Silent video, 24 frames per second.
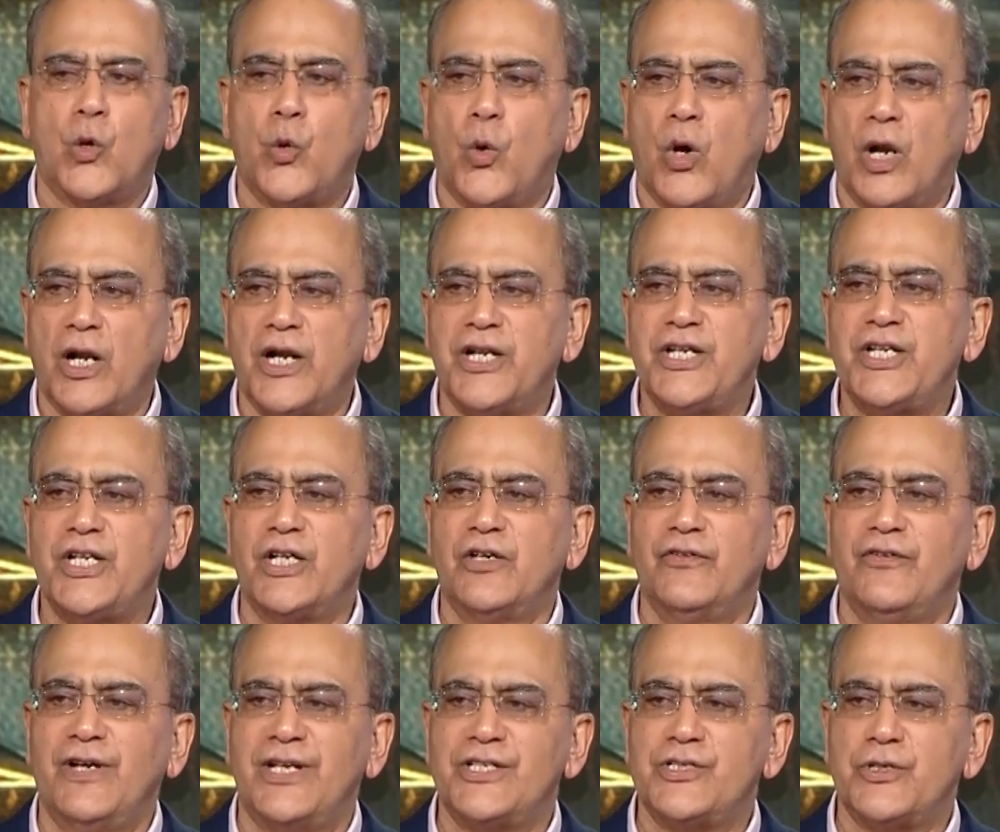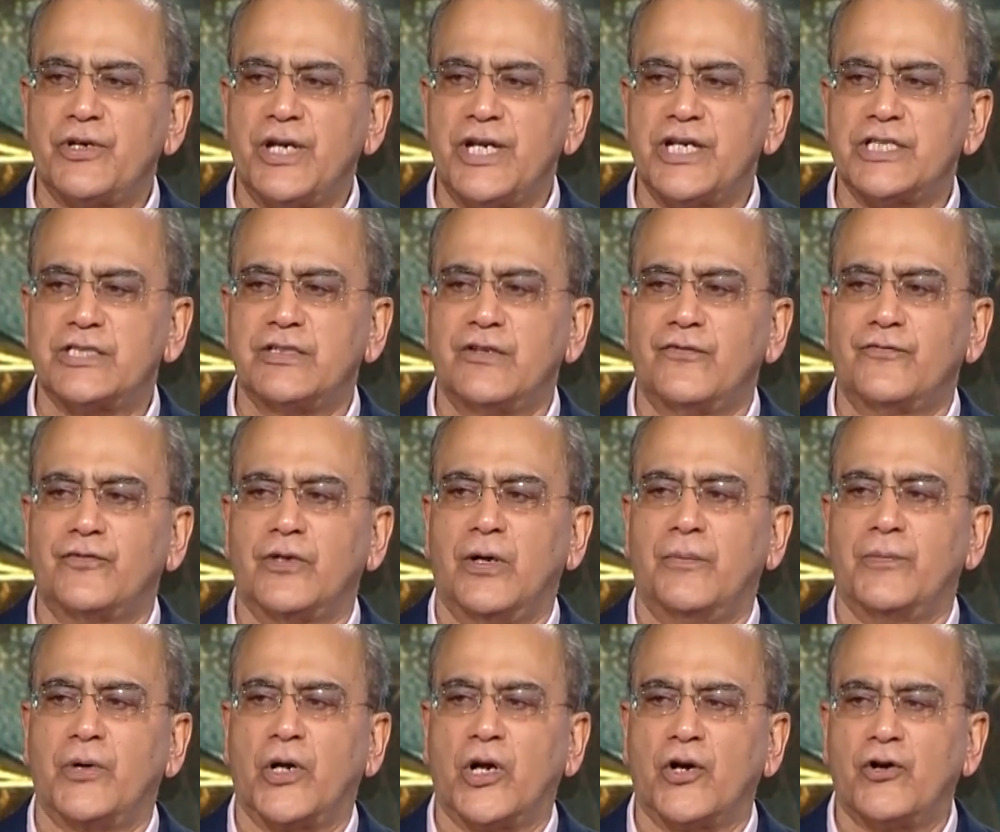Quality of education,
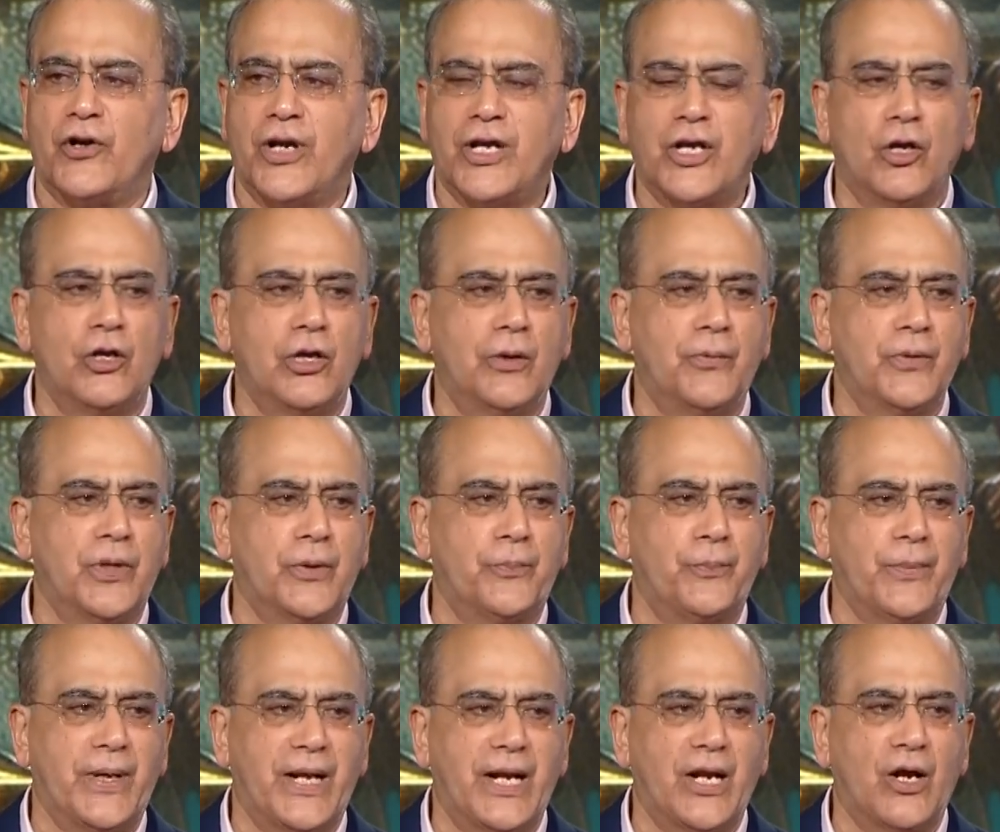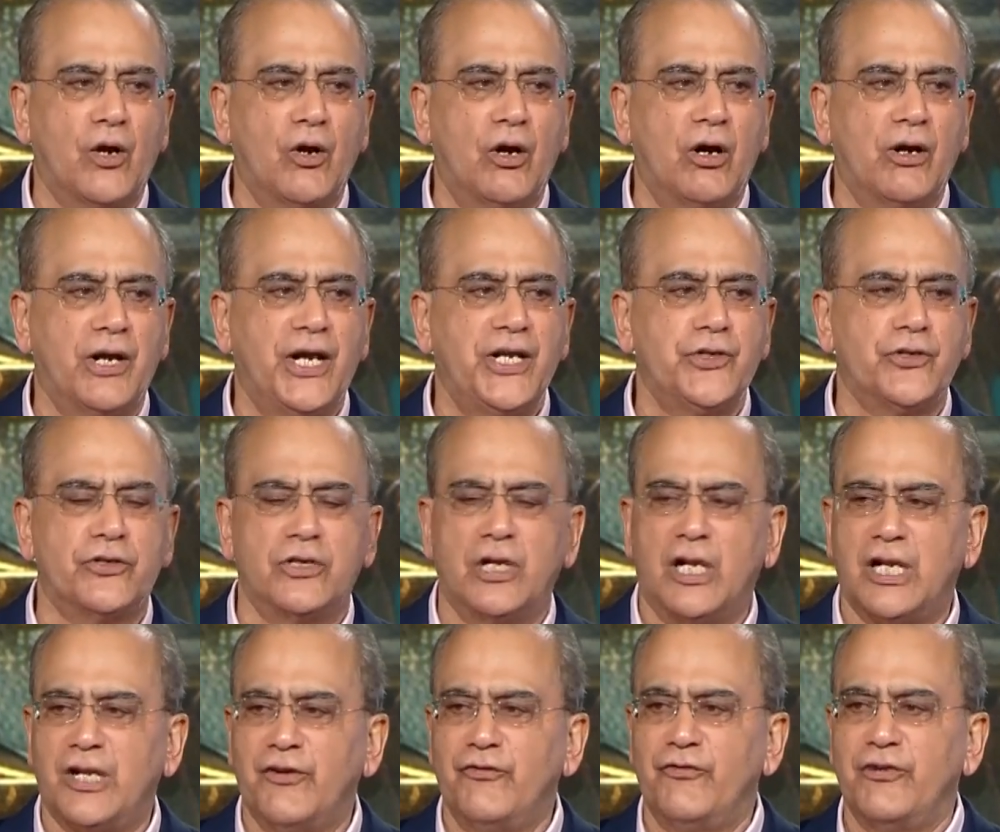from curriculum to pedagogy
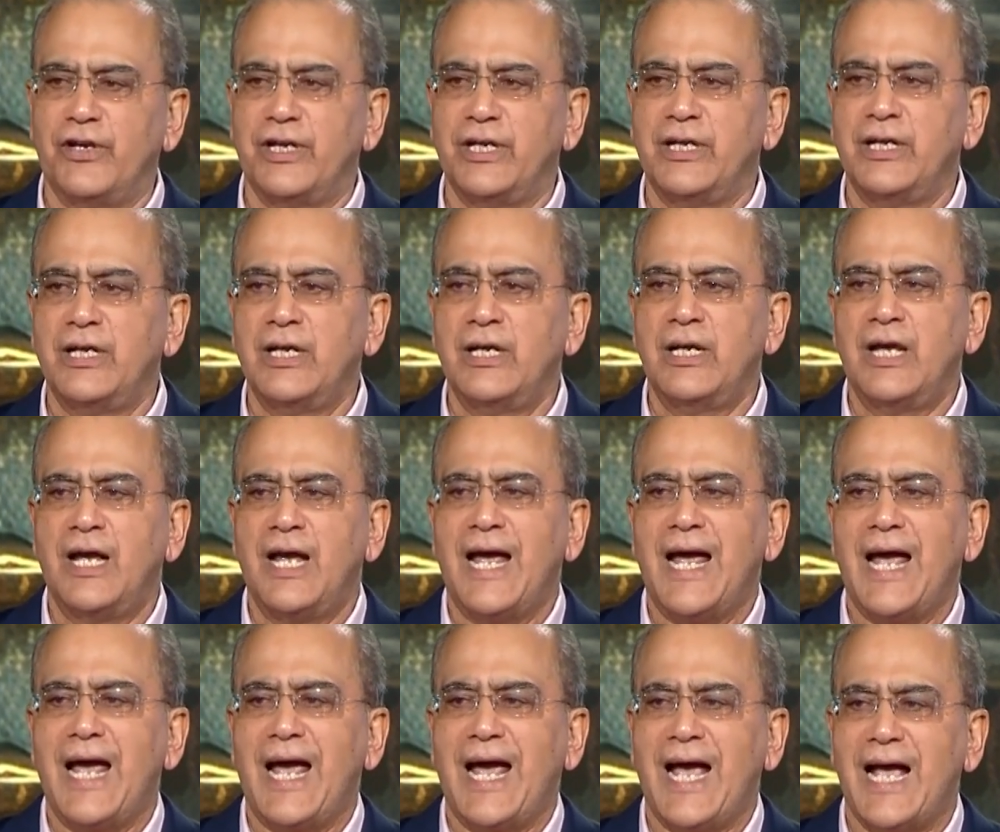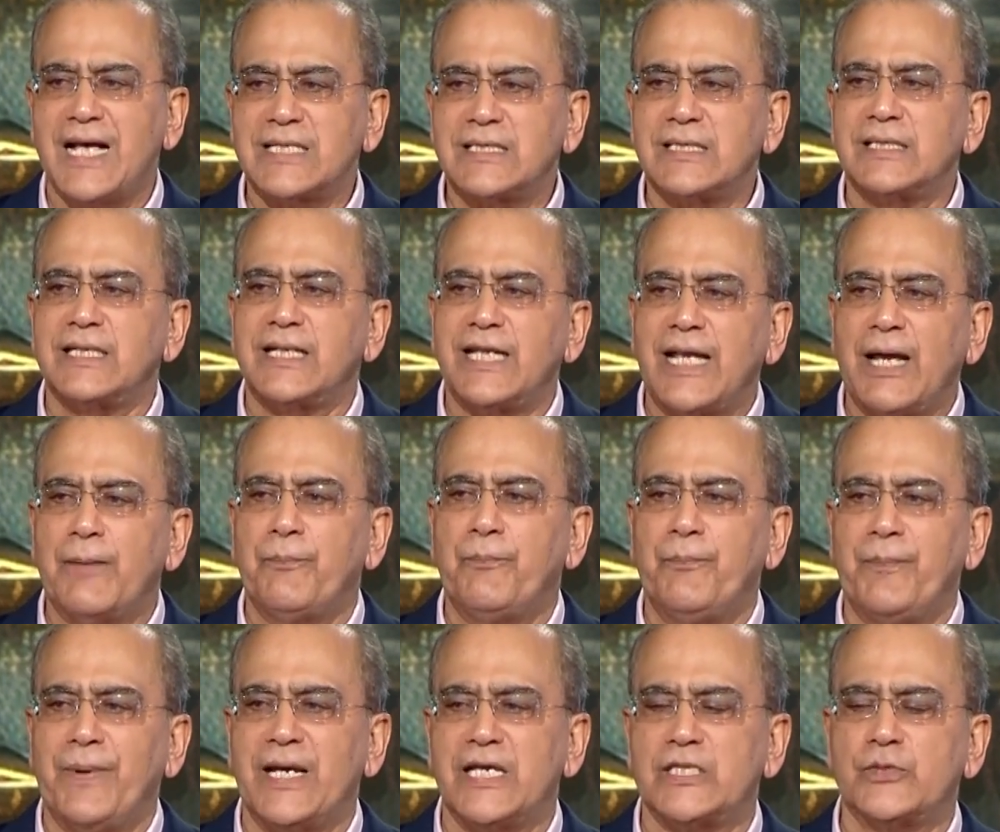to delivery, hasn't
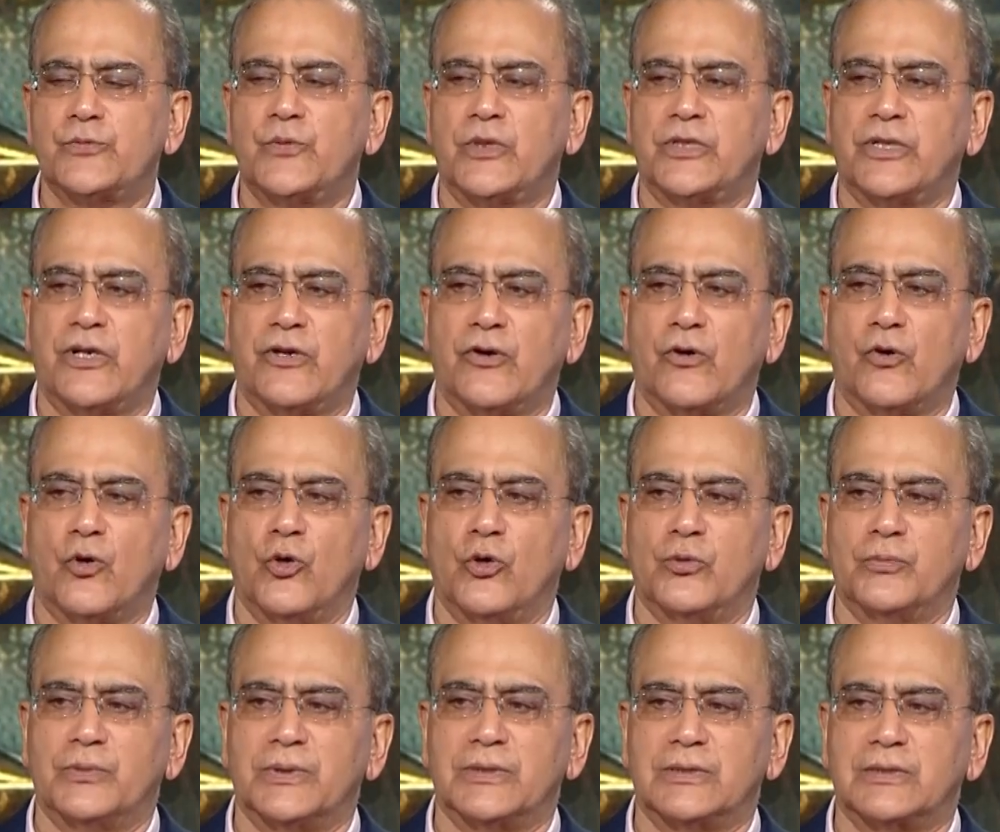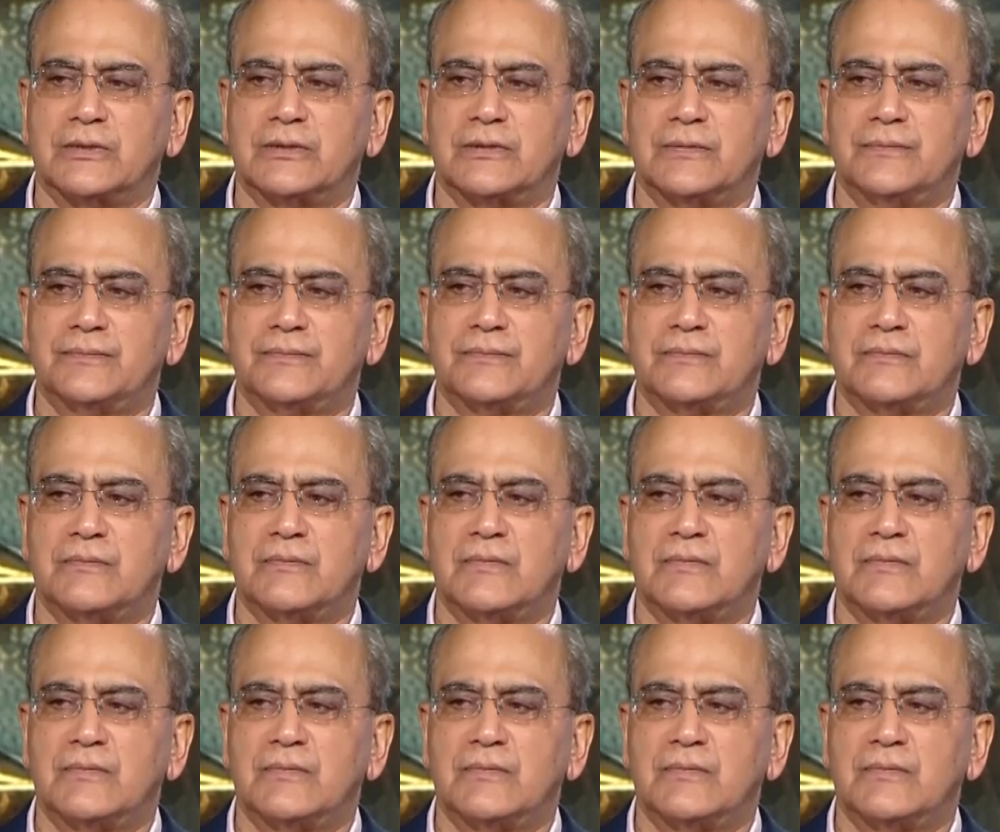kept pace with enrollments.